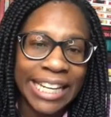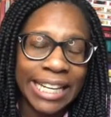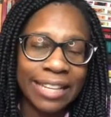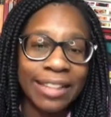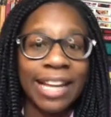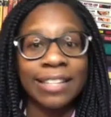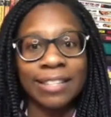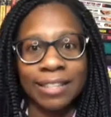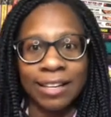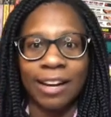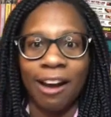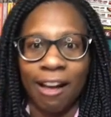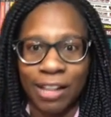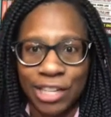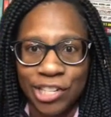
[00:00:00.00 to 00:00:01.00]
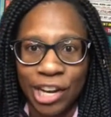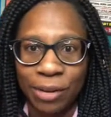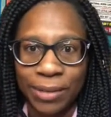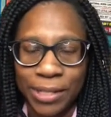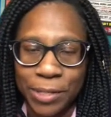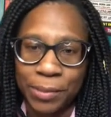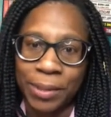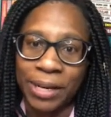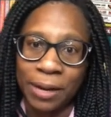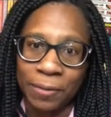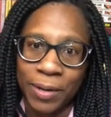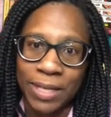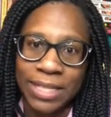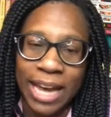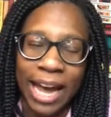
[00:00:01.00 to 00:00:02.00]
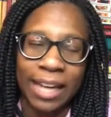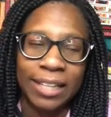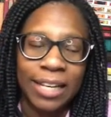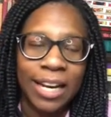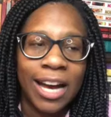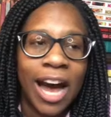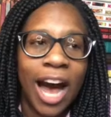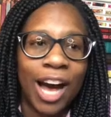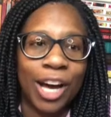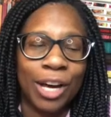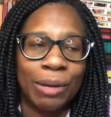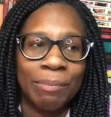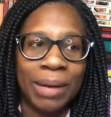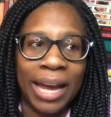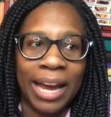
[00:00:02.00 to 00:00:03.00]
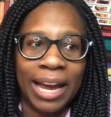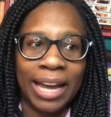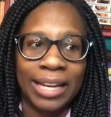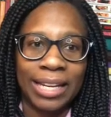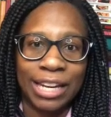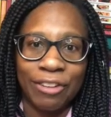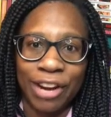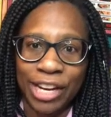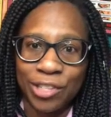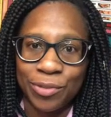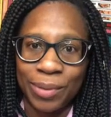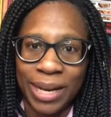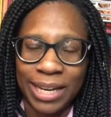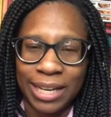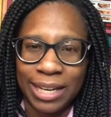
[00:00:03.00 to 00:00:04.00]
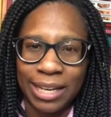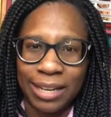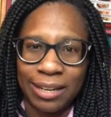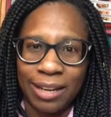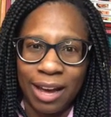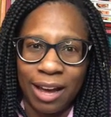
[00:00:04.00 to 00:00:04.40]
That's the college I went to and I worked at, and he graduated